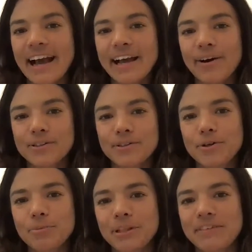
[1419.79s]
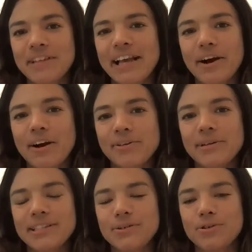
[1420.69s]
I also don't believe in like
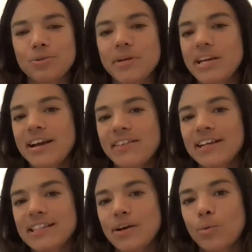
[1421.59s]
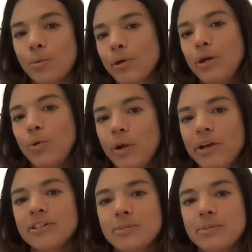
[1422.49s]
arguing in social media. I think it's like a really weird